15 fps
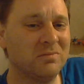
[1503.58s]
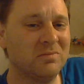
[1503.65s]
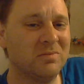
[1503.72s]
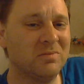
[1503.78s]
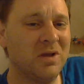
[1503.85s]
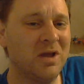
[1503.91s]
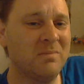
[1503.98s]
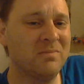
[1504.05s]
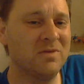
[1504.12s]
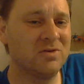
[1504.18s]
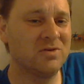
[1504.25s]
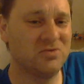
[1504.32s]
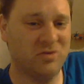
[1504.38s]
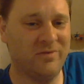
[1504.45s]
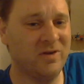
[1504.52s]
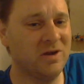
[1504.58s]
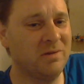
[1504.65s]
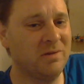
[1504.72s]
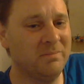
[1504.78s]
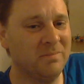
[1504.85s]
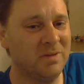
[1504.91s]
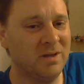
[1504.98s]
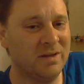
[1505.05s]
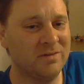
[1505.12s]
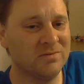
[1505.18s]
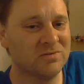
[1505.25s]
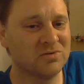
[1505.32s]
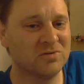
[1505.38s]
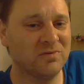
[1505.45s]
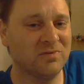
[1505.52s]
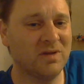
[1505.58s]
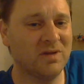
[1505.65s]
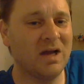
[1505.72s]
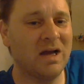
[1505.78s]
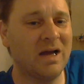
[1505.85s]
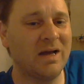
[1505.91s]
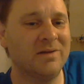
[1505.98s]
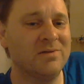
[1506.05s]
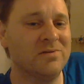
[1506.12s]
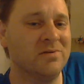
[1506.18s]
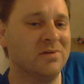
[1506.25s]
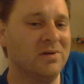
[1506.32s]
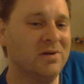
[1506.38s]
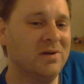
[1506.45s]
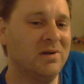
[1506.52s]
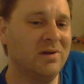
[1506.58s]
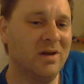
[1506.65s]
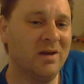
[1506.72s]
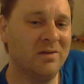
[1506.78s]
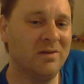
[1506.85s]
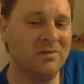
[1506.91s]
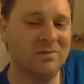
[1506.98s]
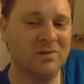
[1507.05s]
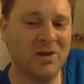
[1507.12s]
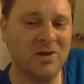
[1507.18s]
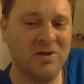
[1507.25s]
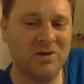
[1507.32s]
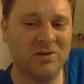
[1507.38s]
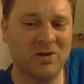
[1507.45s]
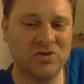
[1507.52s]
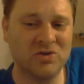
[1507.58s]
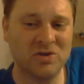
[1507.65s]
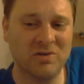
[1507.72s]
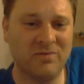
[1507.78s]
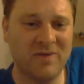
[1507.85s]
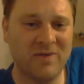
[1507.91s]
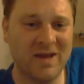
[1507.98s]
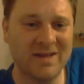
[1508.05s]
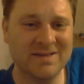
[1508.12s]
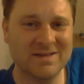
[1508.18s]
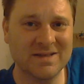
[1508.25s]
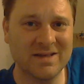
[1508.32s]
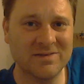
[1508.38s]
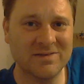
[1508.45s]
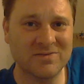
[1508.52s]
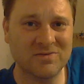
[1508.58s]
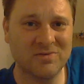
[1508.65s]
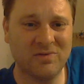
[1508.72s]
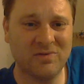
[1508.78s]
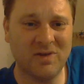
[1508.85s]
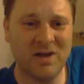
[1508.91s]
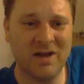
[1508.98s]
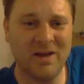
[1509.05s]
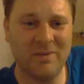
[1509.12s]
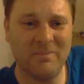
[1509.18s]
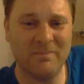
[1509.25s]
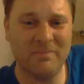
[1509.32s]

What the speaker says: the trivium and stuff like that, and learning logical fallacy and stuff like that,